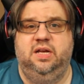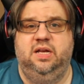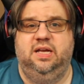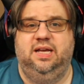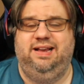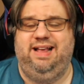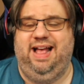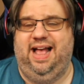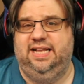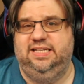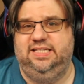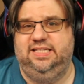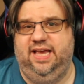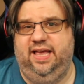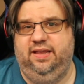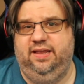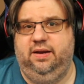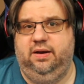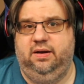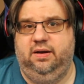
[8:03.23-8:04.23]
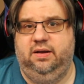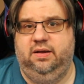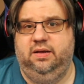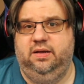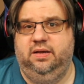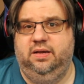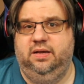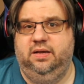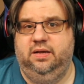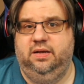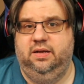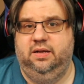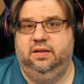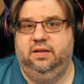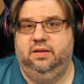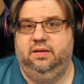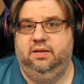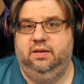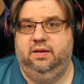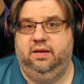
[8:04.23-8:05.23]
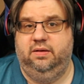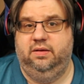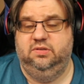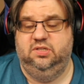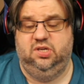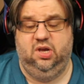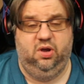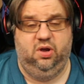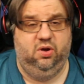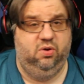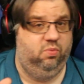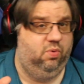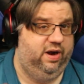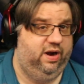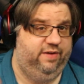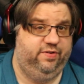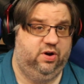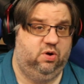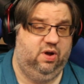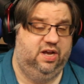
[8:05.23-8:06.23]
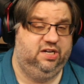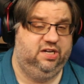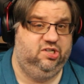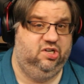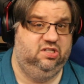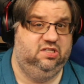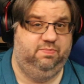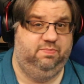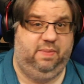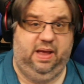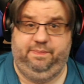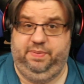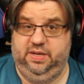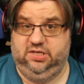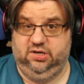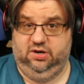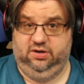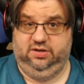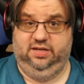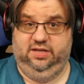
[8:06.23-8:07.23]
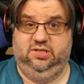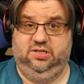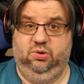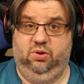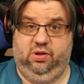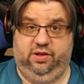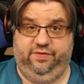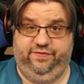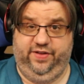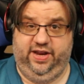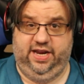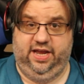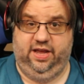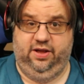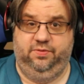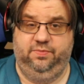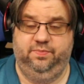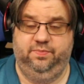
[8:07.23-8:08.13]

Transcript: content, so one of your questions might be turned into a whole video.